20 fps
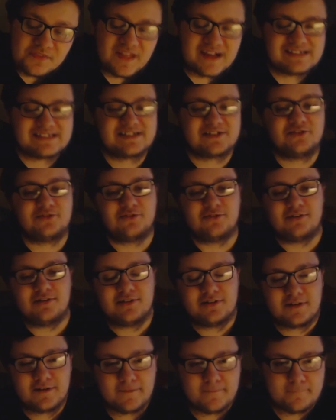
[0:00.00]
That's
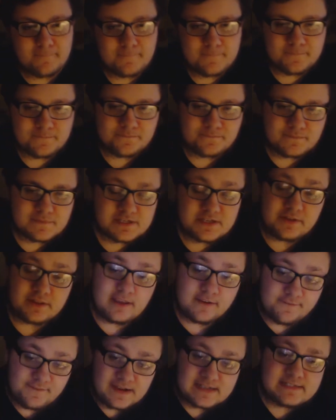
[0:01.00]
cool. So
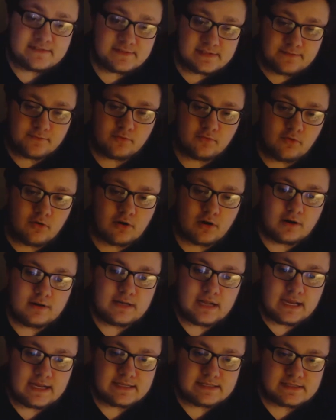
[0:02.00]
the effects of Civil War.
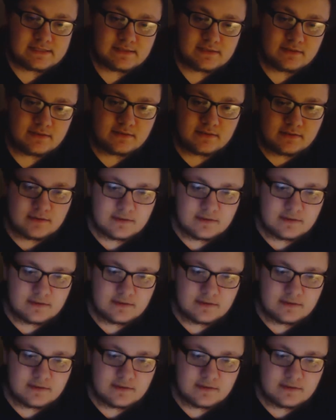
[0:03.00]
Nice.